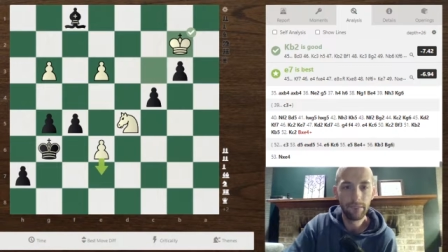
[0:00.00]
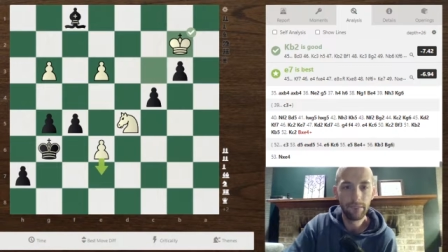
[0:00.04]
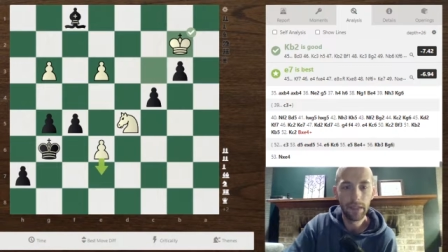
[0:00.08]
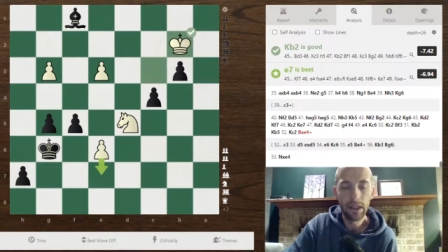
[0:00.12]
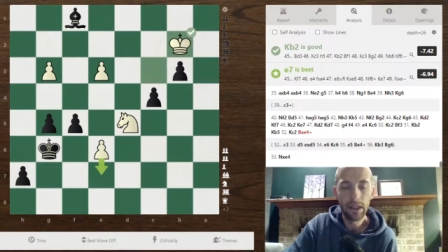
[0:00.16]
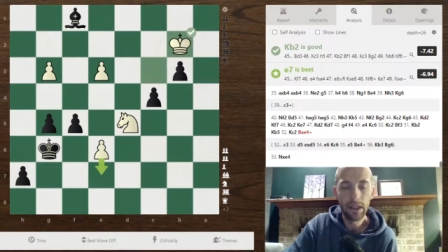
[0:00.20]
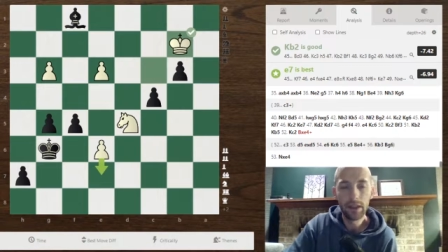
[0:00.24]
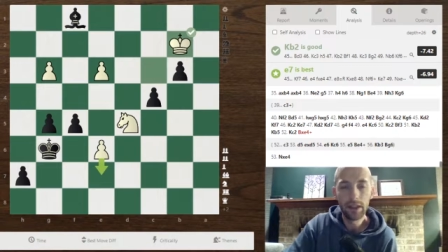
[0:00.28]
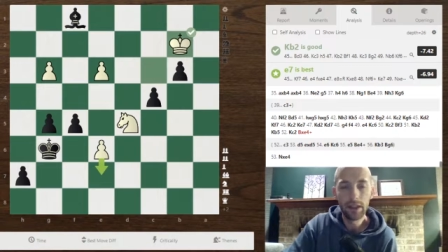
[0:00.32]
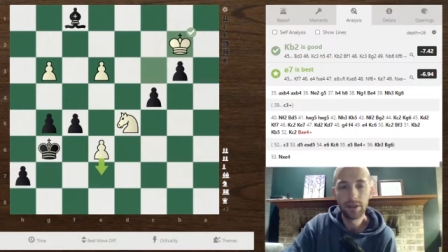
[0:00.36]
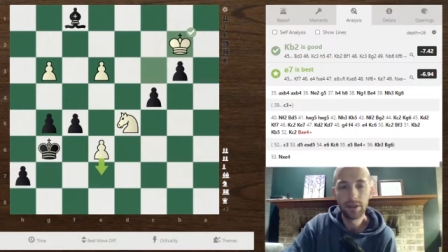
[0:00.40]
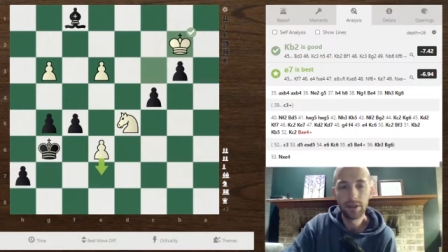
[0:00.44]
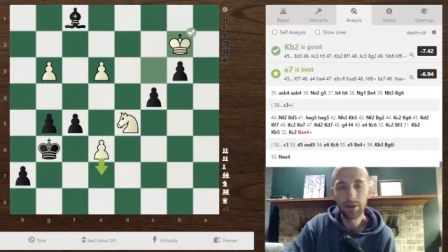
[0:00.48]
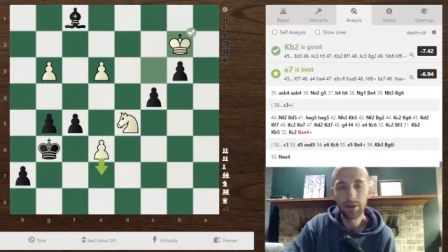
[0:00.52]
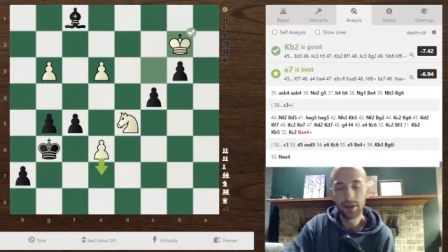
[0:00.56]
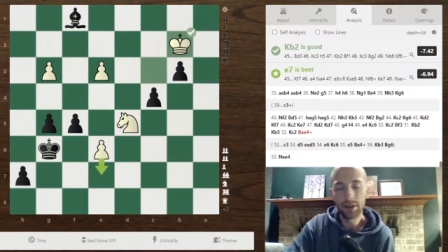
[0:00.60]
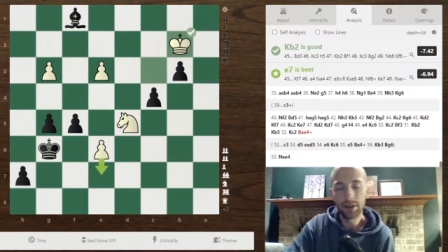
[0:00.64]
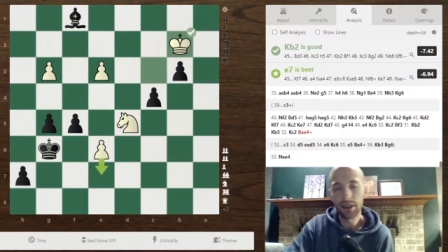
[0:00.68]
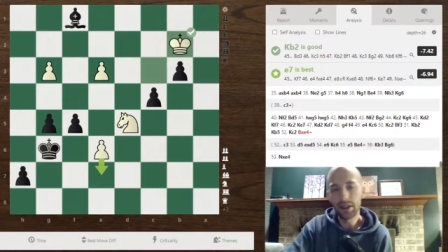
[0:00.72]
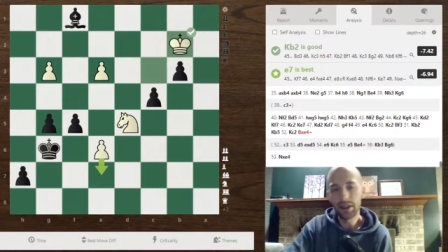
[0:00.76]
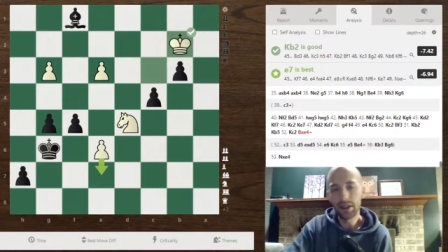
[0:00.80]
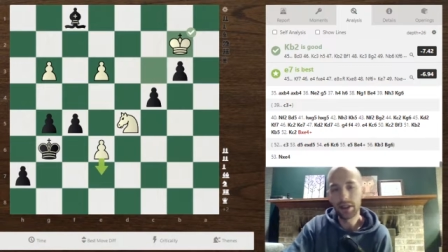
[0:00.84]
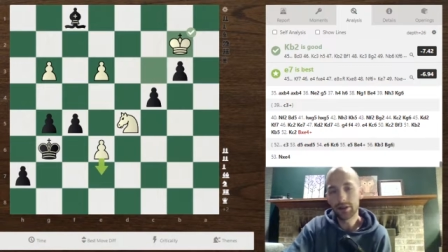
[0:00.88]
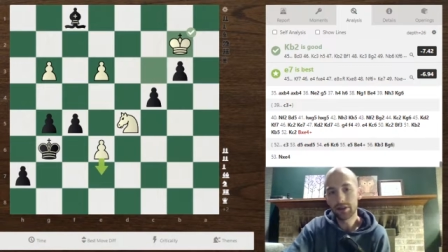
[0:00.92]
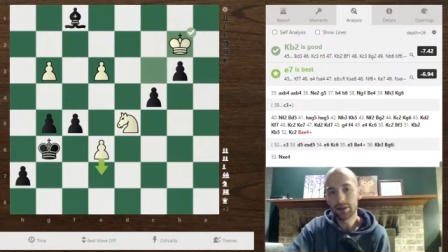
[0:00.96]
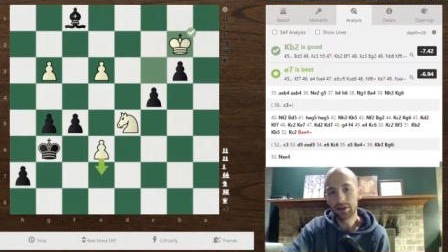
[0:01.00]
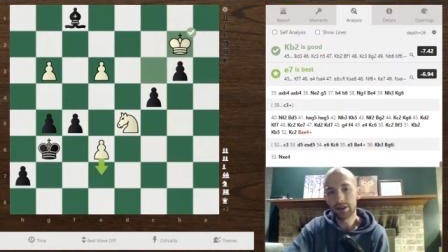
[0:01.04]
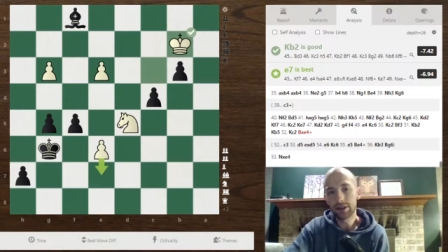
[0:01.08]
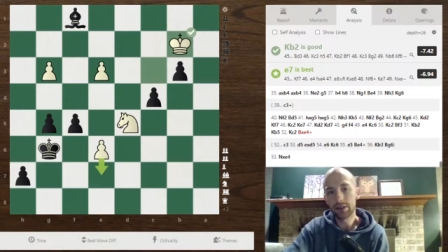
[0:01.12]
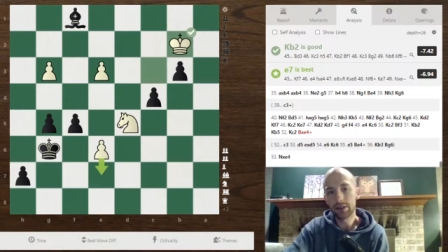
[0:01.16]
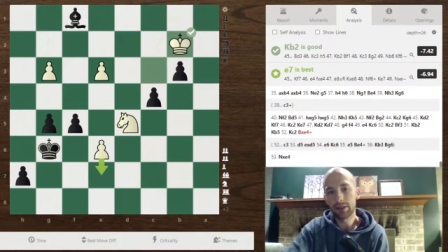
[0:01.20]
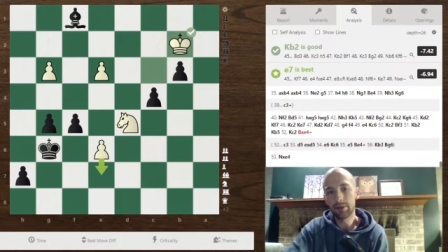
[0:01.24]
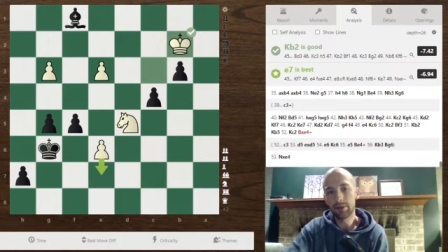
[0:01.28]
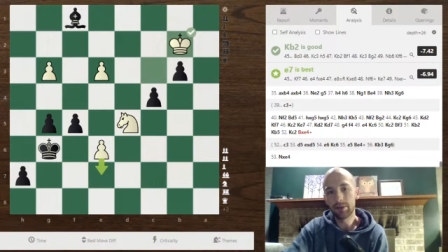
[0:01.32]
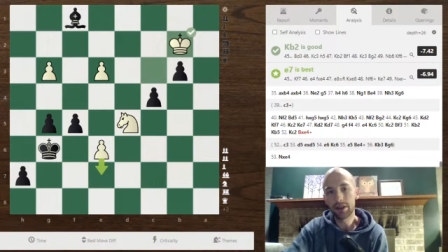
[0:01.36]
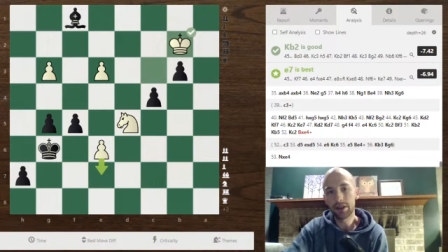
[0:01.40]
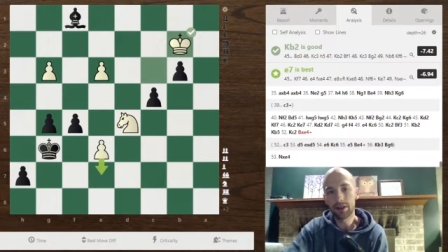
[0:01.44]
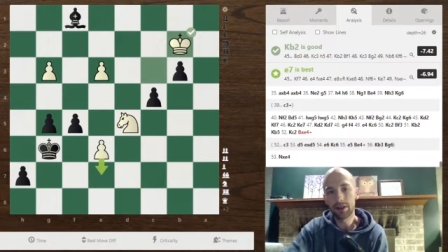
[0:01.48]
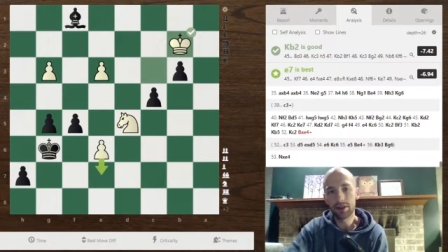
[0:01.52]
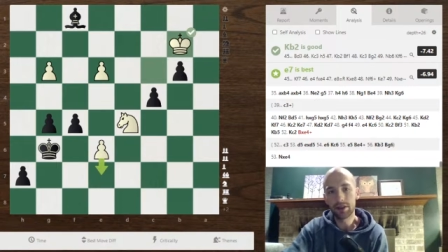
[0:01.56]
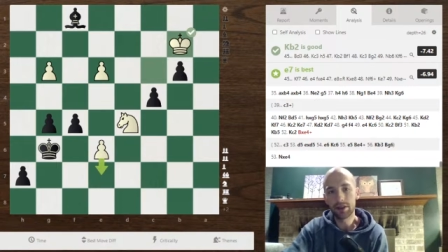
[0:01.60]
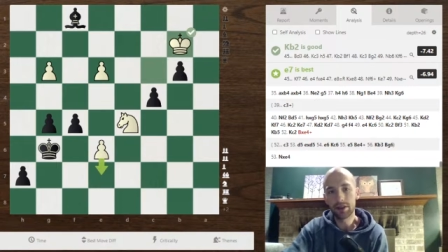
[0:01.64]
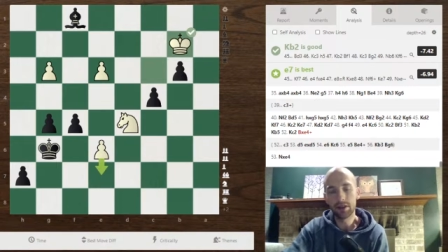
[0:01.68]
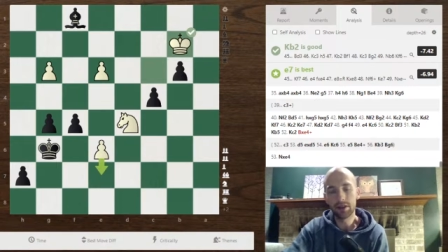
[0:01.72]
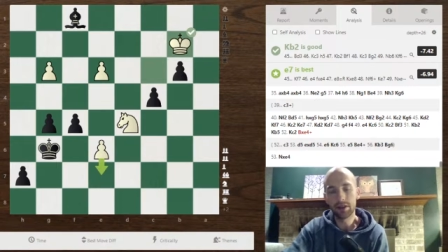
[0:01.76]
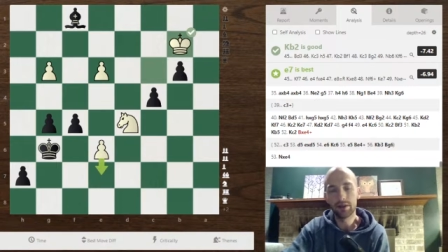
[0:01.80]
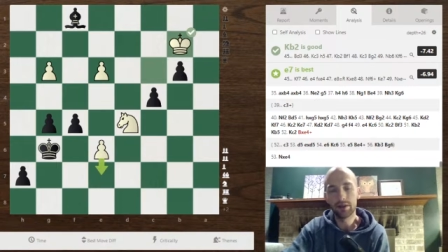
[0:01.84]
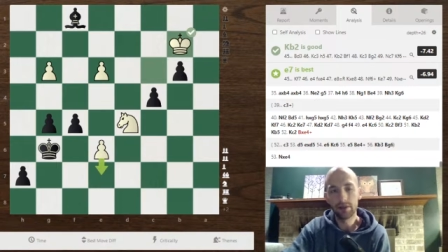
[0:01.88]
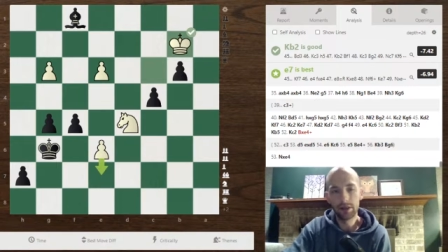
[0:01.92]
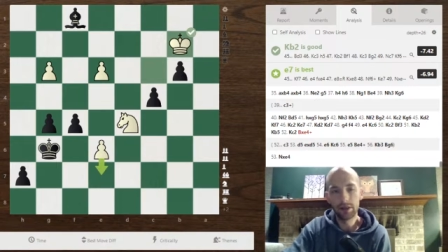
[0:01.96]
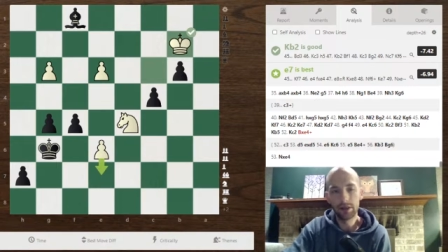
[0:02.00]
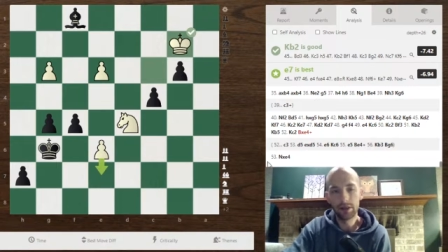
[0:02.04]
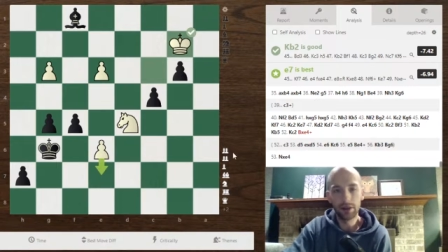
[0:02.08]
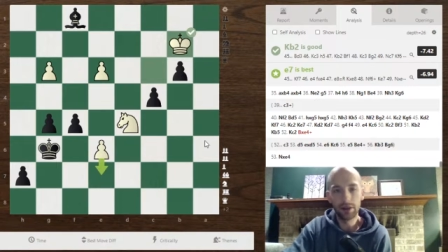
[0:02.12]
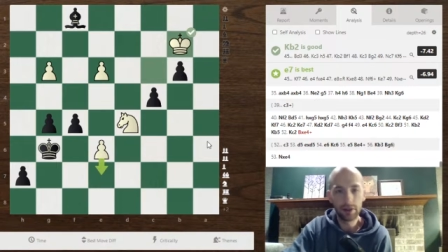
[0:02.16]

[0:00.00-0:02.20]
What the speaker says: So it's an interesting position you get